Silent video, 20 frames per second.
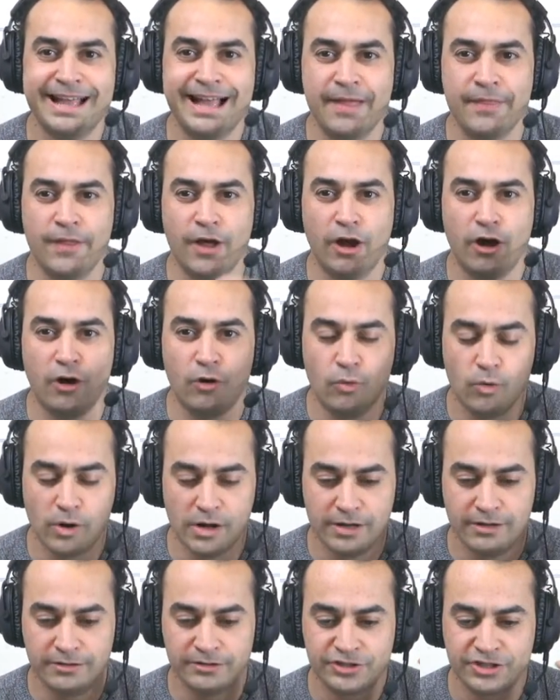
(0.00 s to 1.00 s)
and the whole
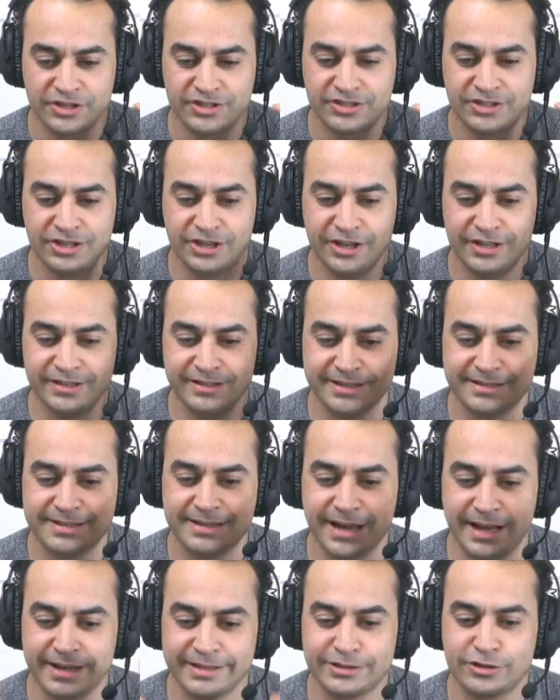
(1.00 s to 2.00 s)
world just turned its
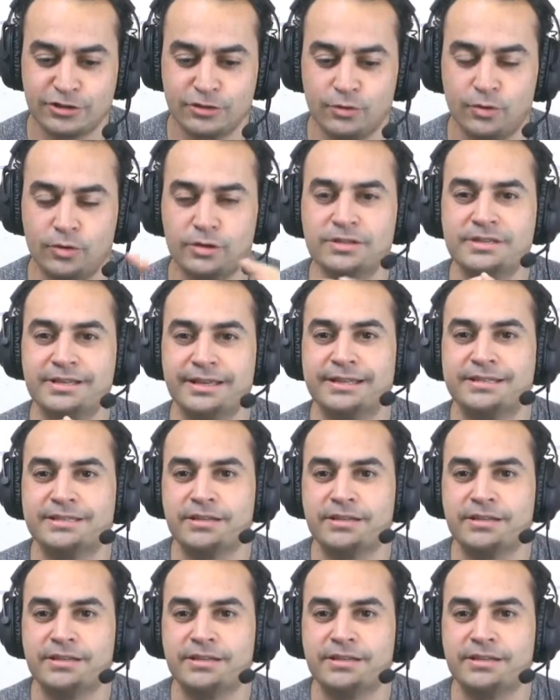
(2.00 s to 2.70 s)
guns towards it.